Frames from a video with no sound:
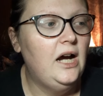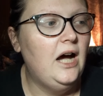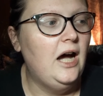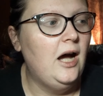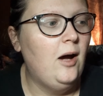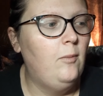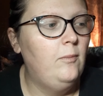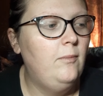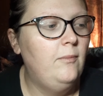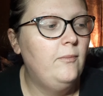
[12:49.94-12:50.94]

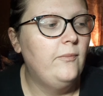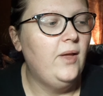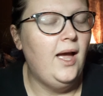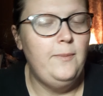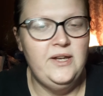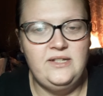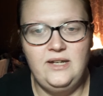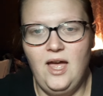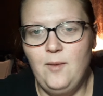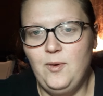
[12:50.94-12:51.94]
I picked it
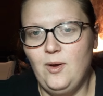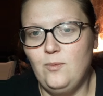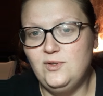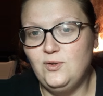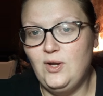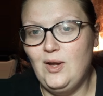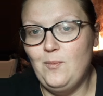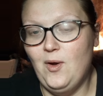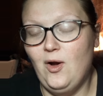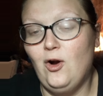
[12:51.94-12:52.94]
up. I was looking
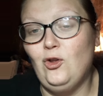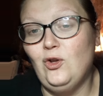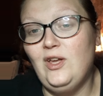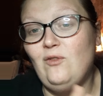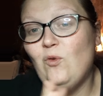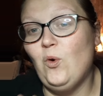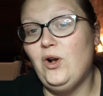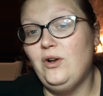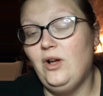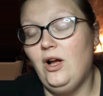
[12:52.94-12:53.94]
for
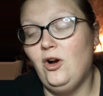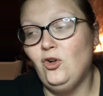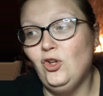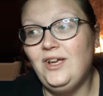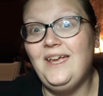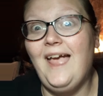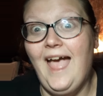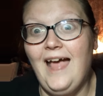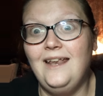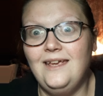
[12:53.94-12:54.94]
it, or looking
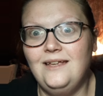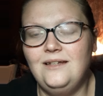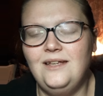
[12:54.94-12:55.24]
at it.